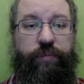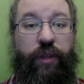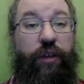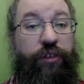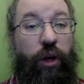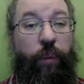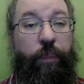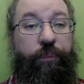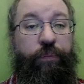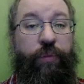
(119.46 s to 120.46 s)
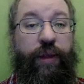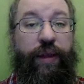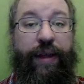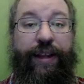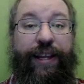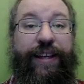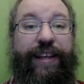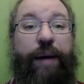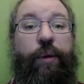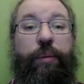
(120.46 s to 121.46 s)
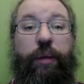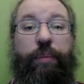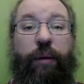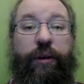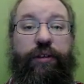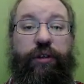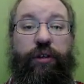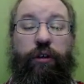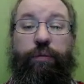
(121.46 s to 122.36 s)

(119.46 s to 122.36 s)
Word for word: So, let gamma be a parametric curve